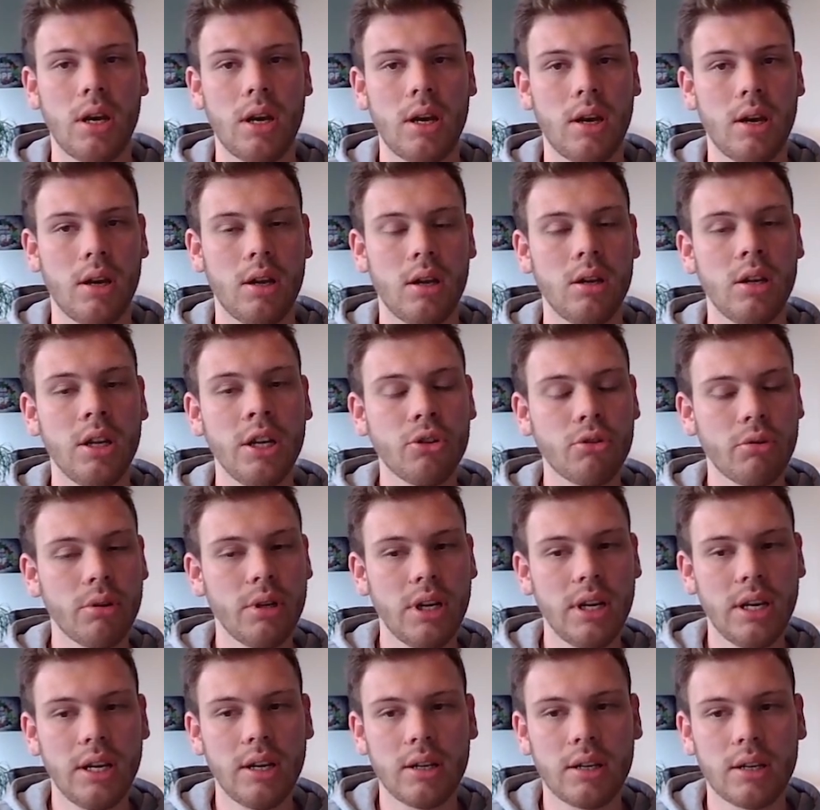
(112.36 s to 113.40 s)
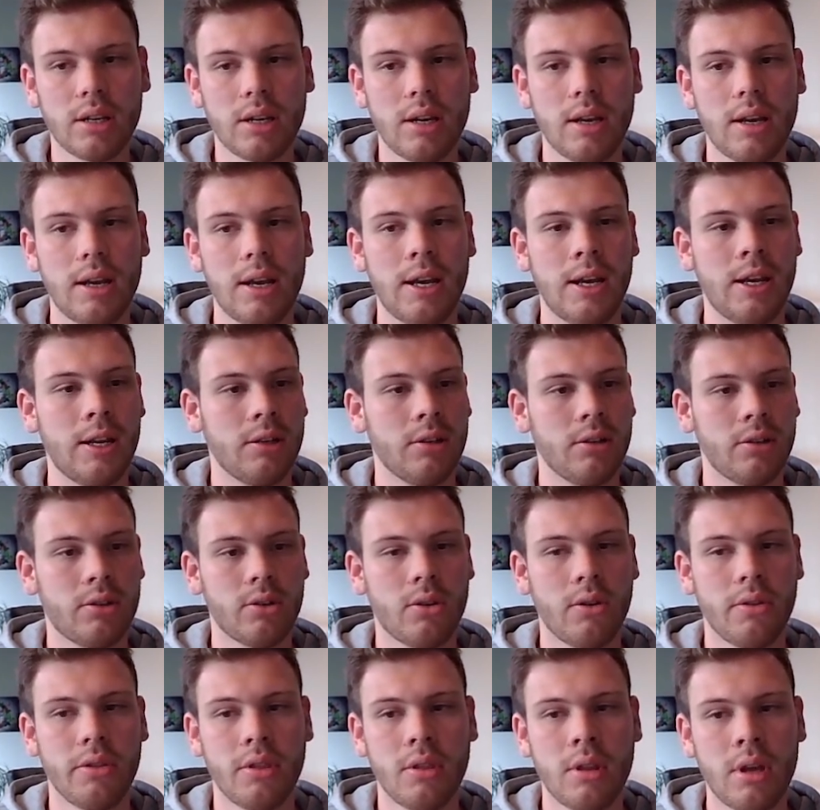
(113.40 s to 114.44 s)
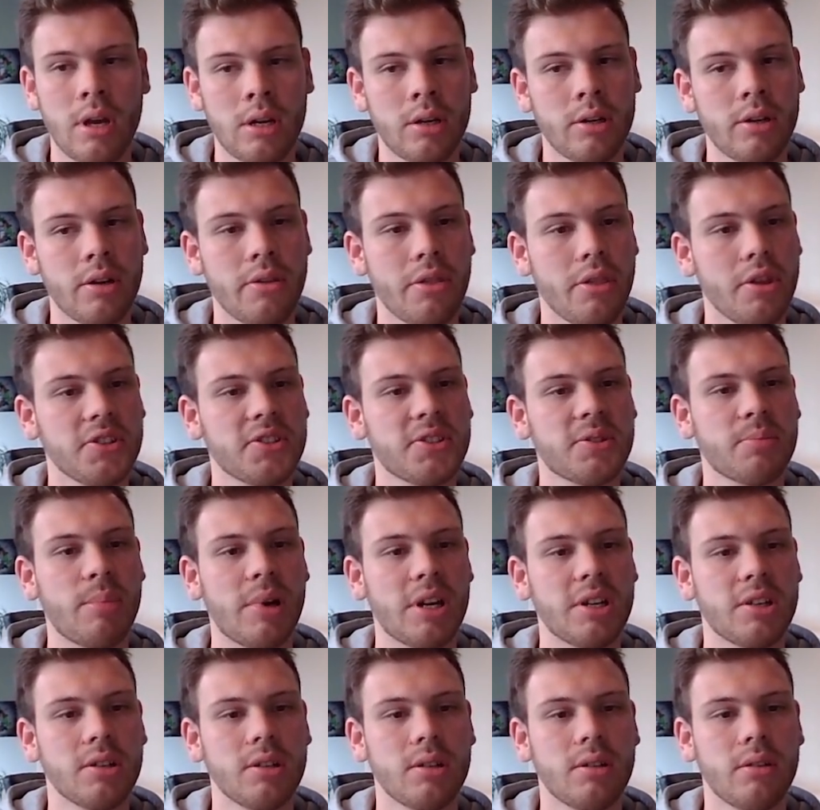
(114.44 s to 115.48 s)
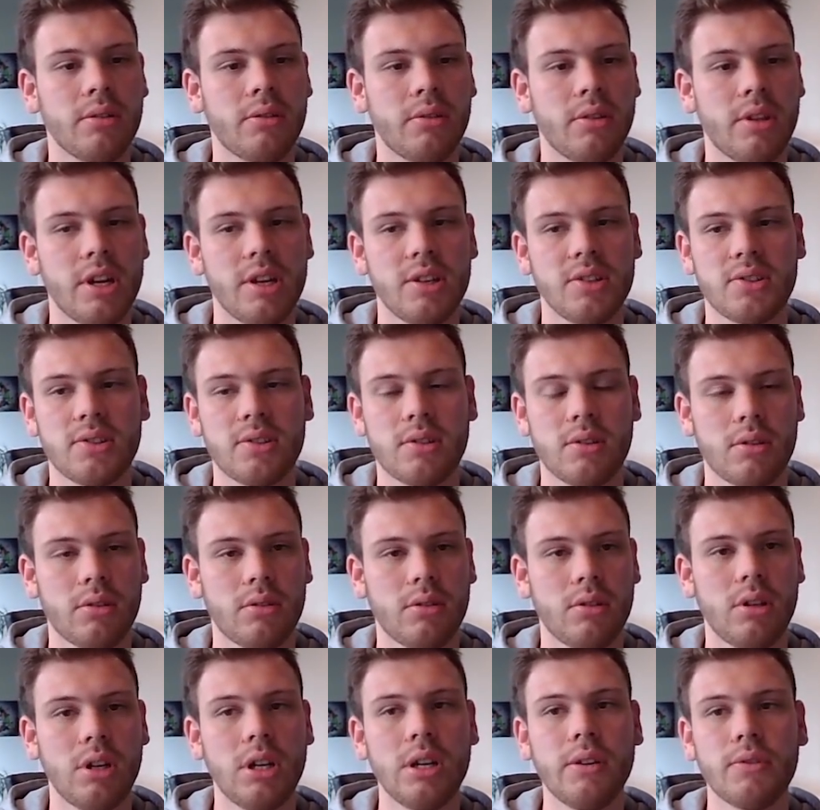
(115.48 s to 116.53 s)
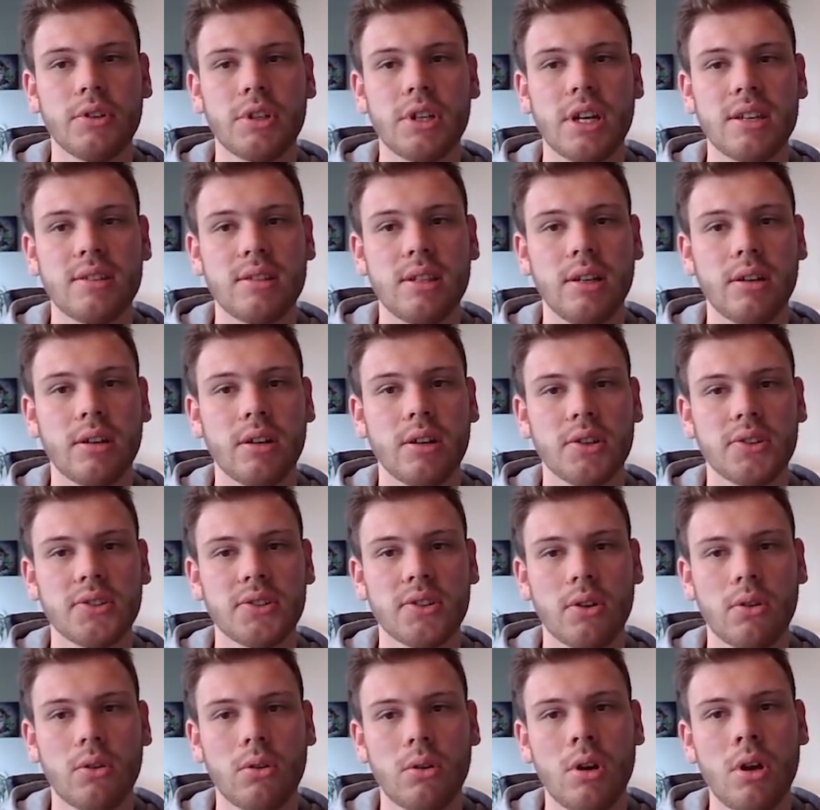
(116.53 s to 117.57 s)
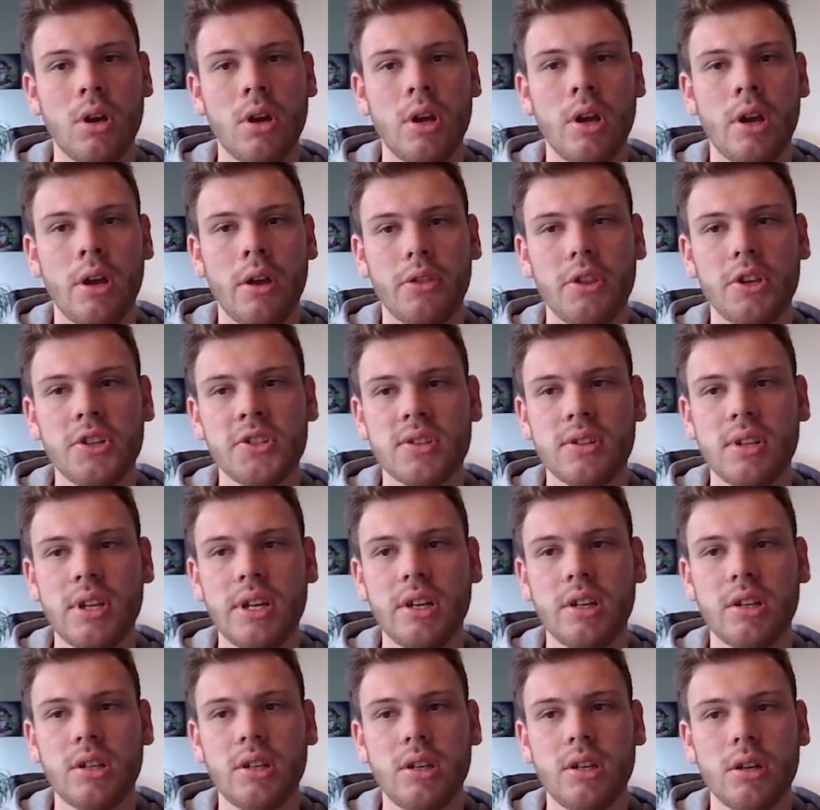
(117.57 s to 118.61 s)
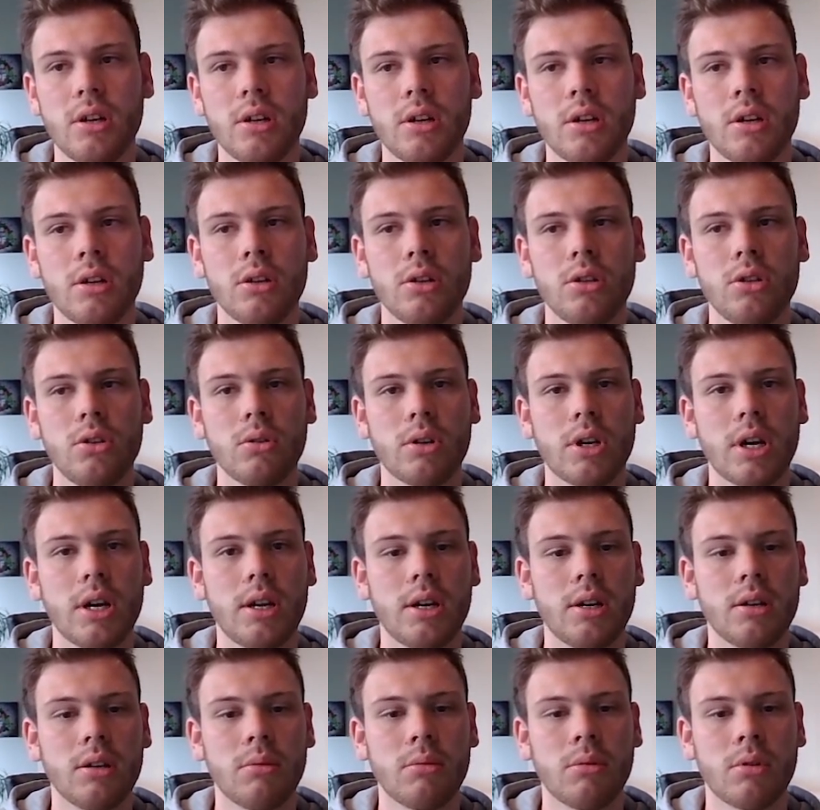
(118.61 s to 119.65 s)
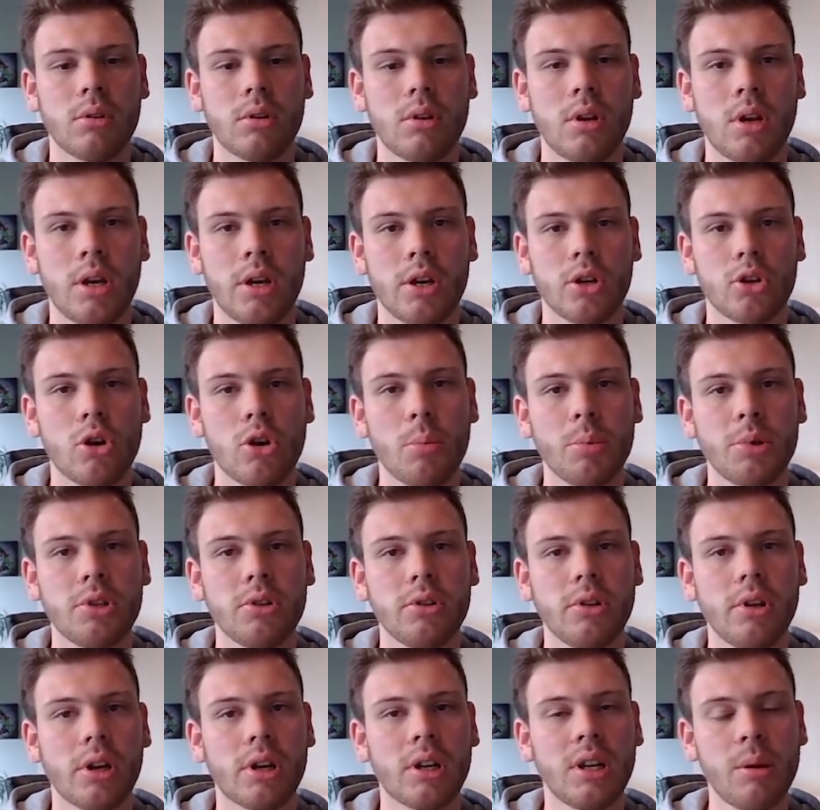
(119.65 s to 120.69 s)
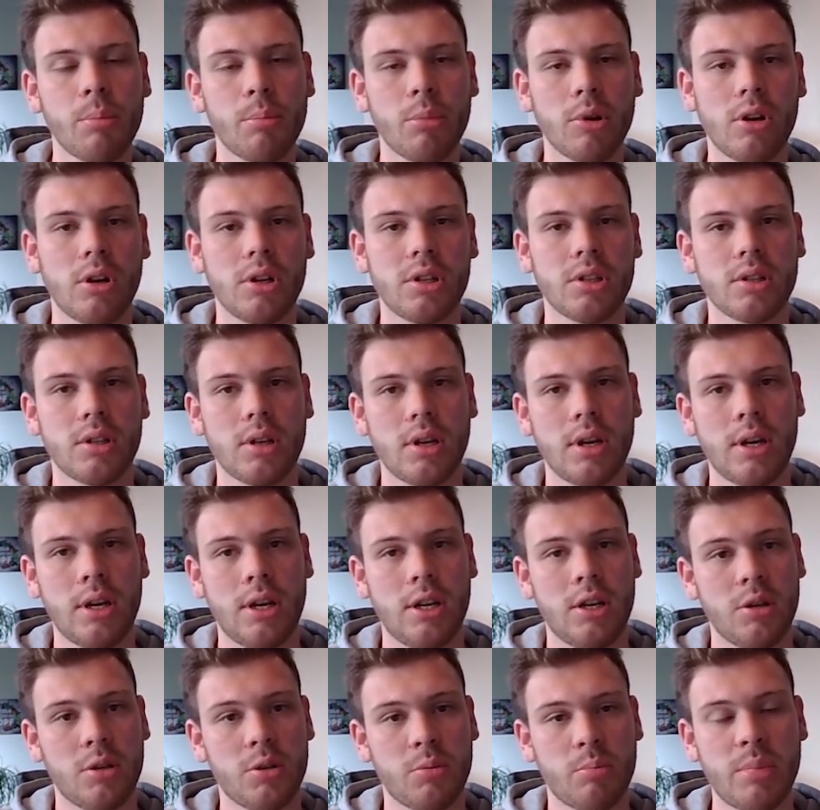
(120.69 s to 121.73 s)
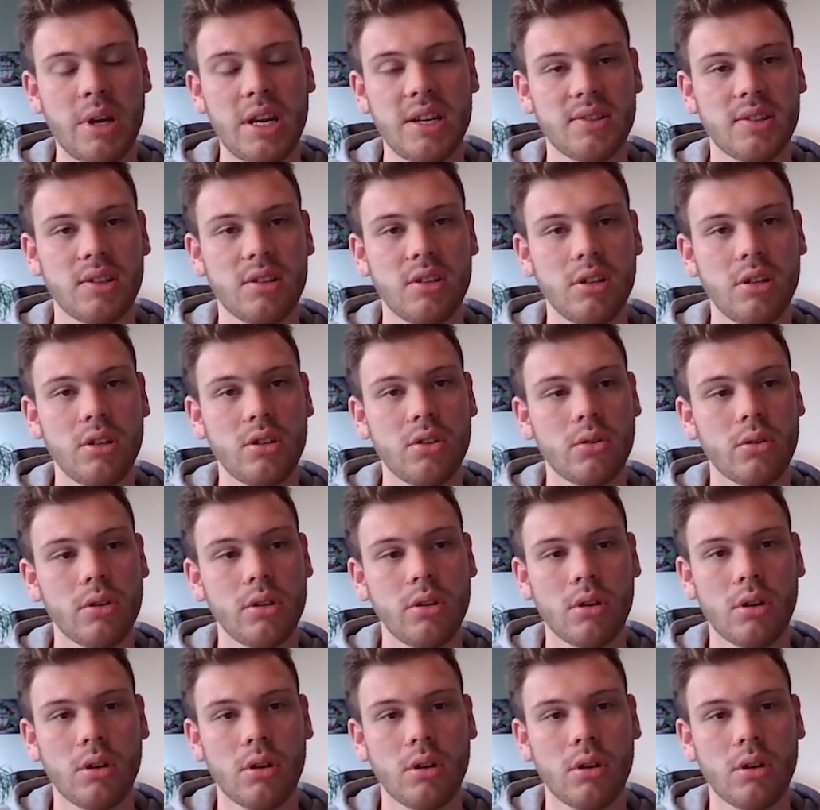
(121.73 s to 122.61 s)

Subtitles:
Linktree link, and under this button there's the Linkvertise link. So this link here you can copy to your clipboard and paste it into